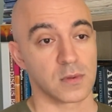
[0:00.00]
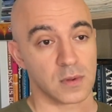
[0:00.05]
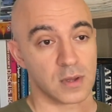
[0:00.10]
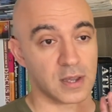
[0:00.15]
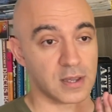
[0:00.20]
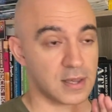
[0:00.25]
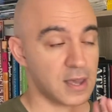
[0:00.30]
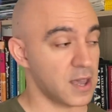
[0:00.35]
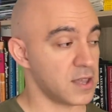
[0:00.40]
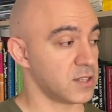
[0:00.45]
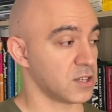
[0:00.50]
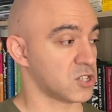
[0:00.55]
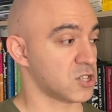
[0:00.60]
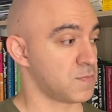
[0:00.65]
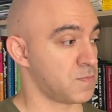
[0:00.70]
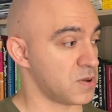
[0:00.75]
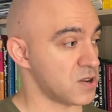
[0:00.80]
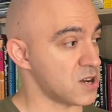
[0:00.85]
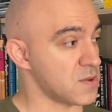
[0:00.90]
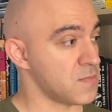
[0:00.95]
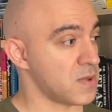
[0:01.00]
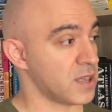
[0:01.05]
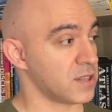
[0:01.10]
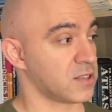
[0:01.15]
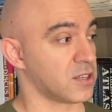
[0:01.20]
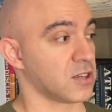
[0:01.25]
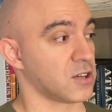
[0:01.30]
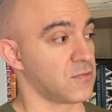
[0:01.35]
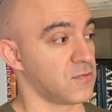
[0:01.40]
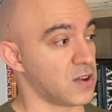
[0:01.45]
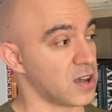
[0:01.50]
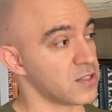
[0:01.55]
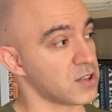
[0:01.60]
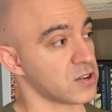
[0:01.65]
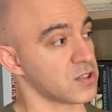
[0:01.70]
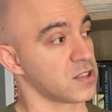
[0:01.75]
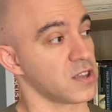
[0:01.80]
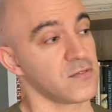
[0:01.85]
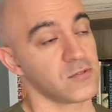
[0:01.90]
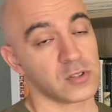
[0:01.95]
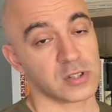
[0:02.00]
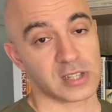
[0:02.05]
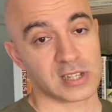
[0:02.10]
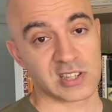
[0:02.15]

again experimenting whether they would